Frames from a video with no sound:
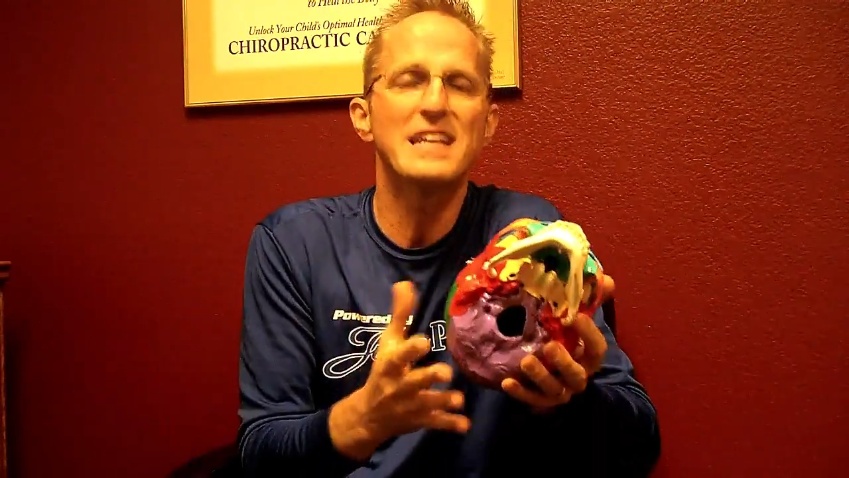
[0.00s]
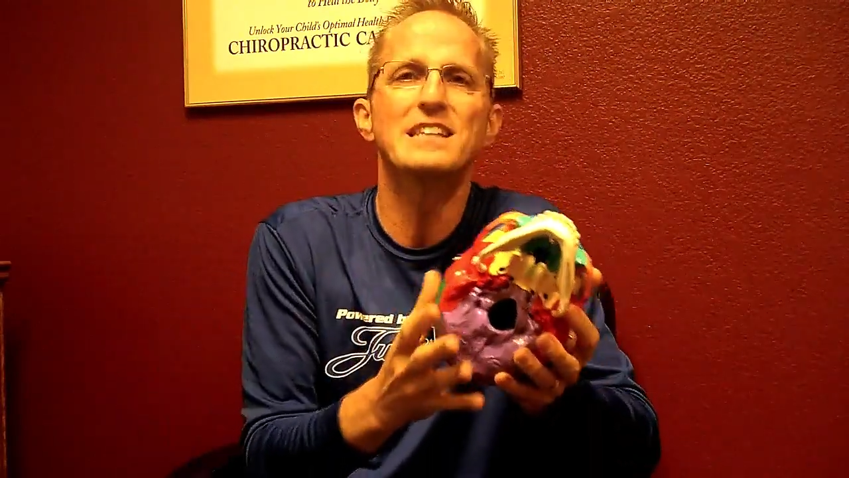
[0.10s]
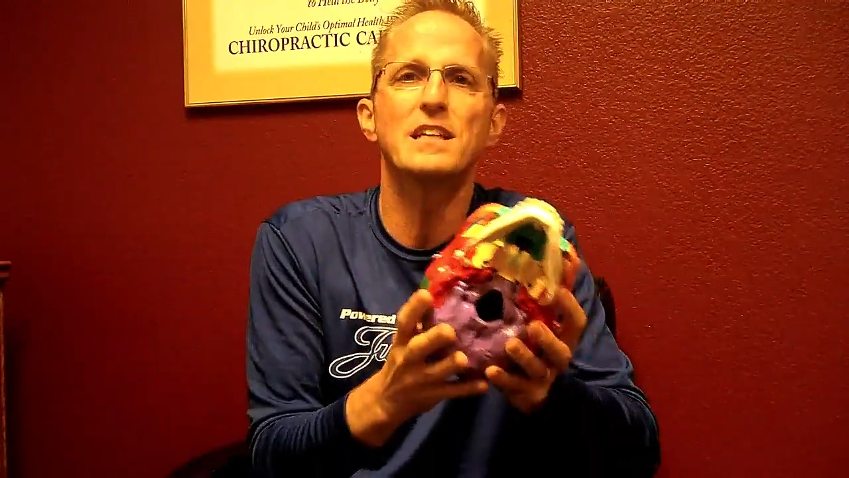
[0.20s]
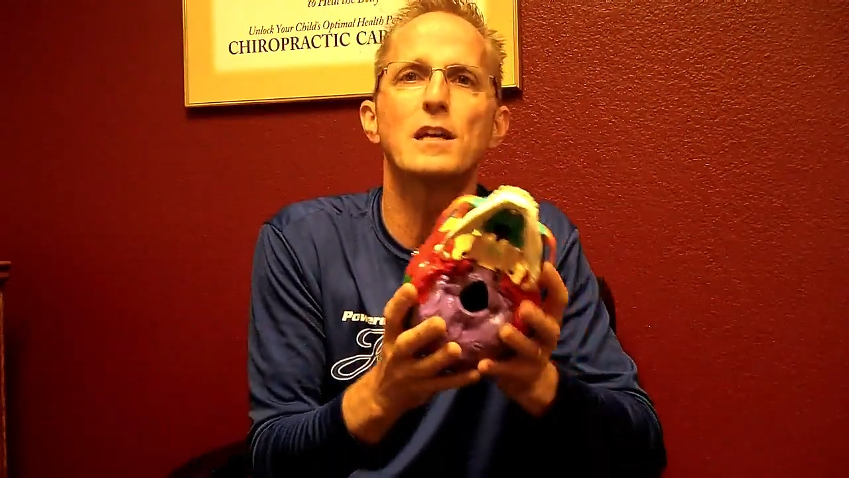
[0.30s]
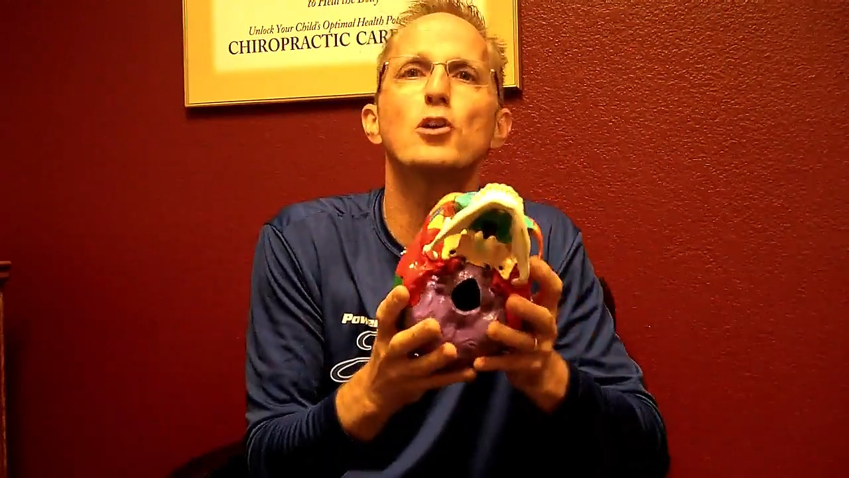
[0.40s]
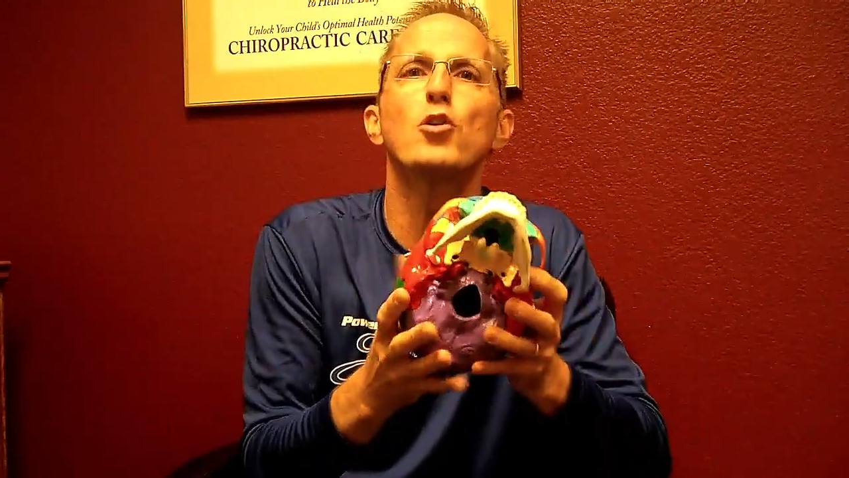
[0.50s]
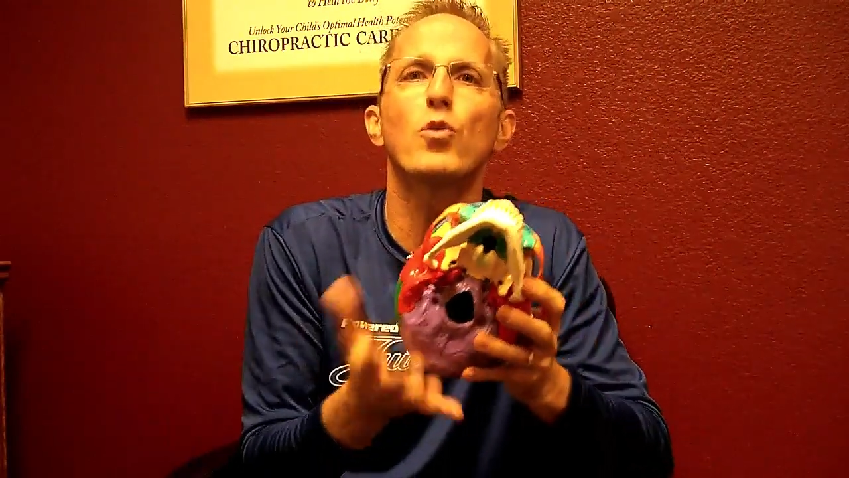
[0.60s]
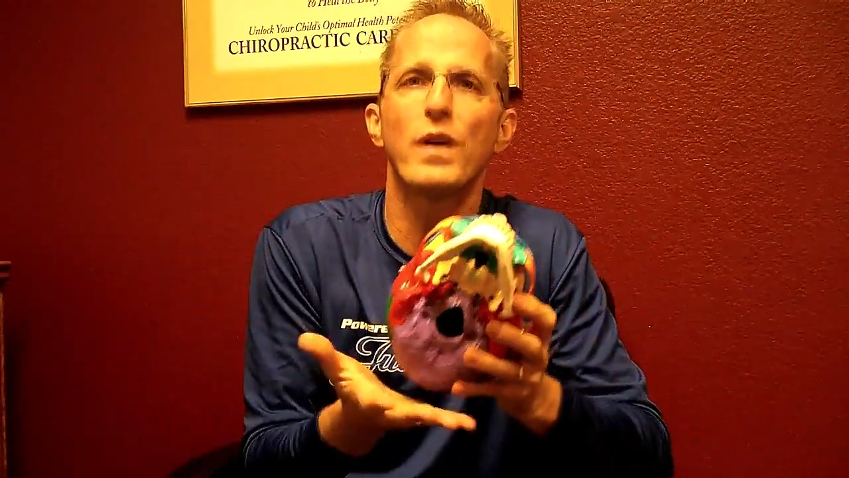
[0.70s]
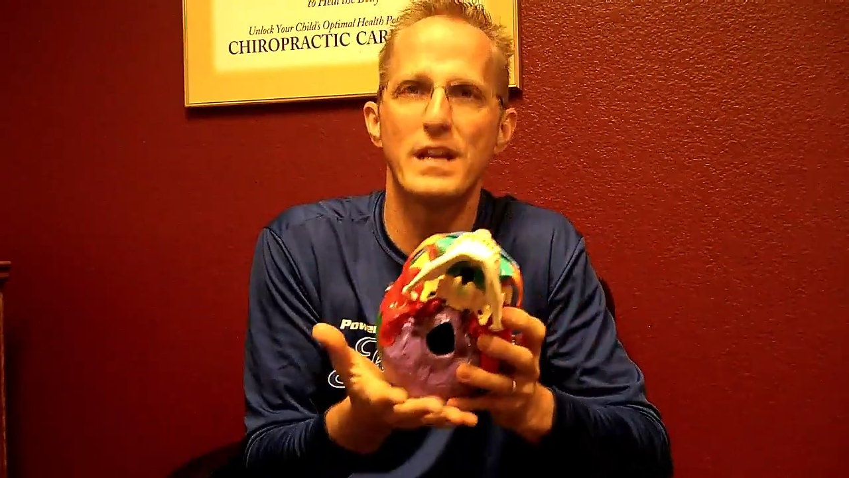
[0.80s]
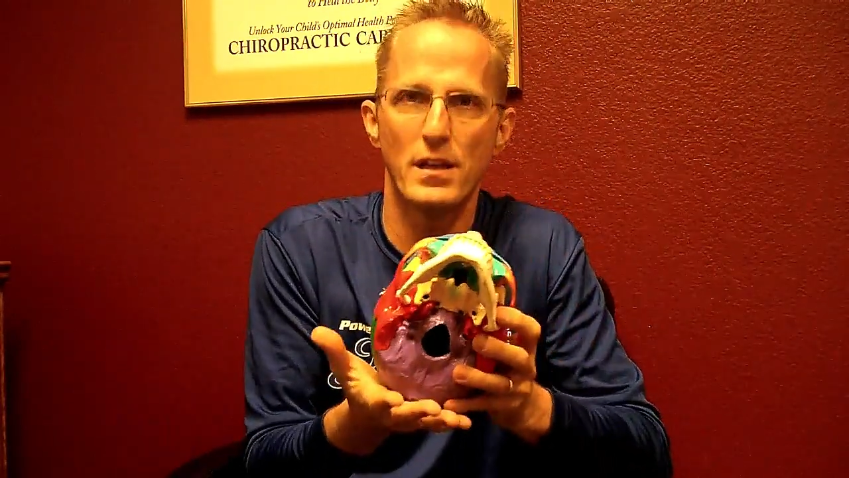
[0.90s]
Is it a
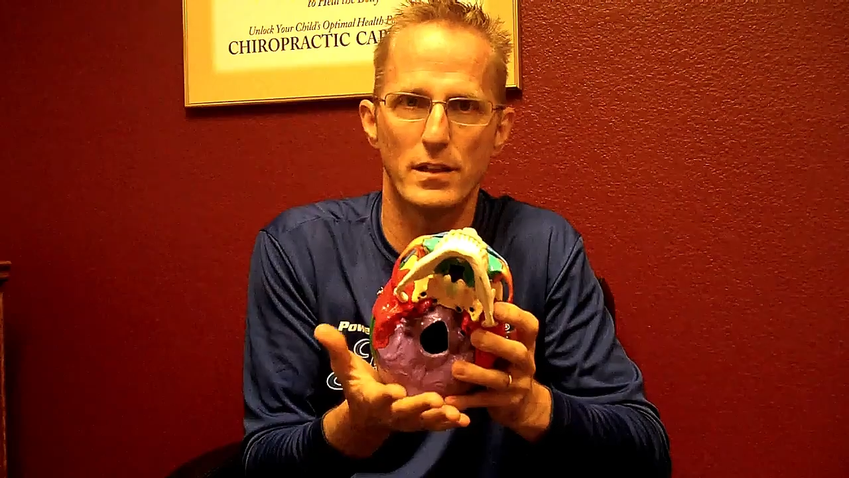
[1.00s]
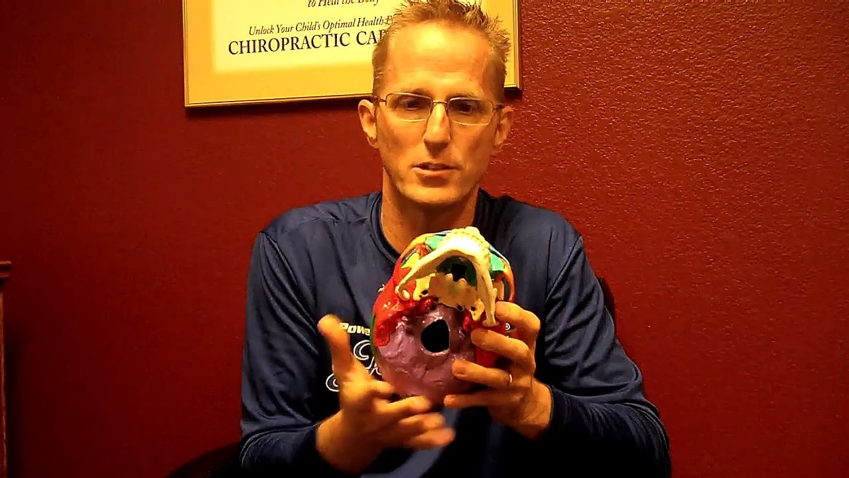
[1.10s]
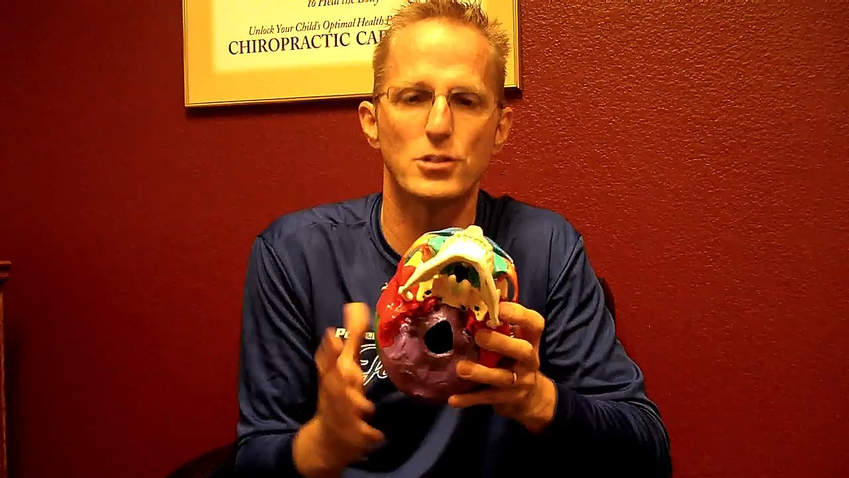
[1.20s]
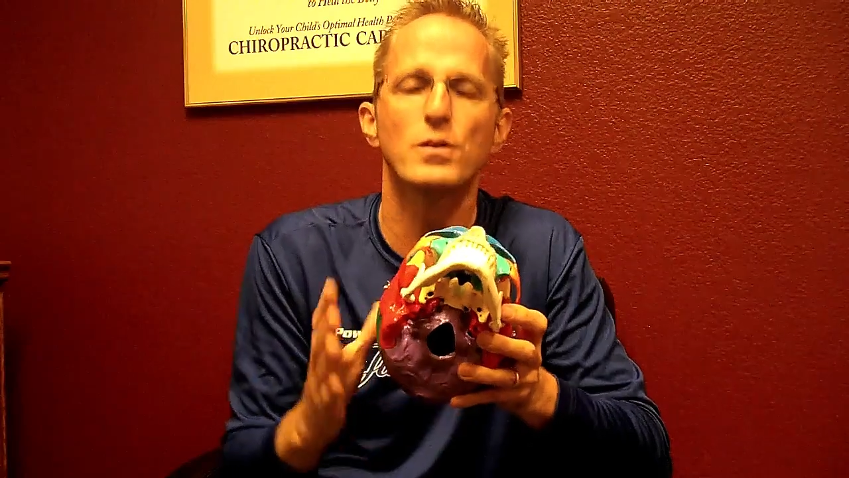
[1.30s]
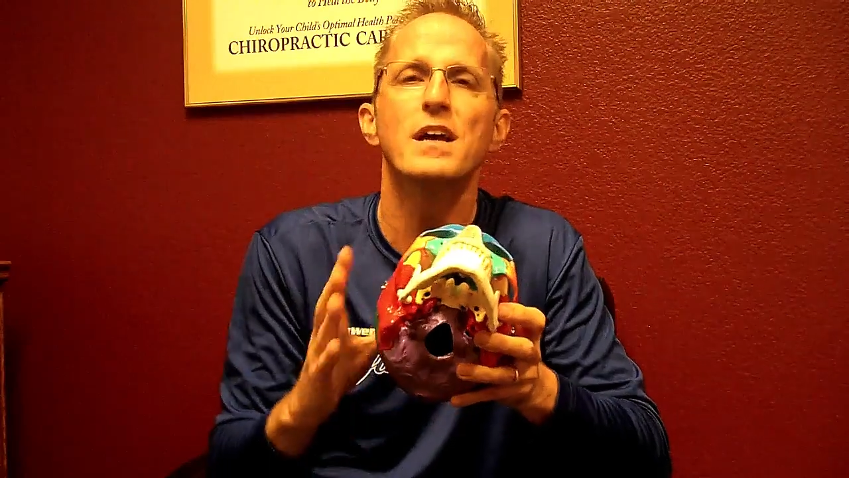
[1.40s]
cranial issue?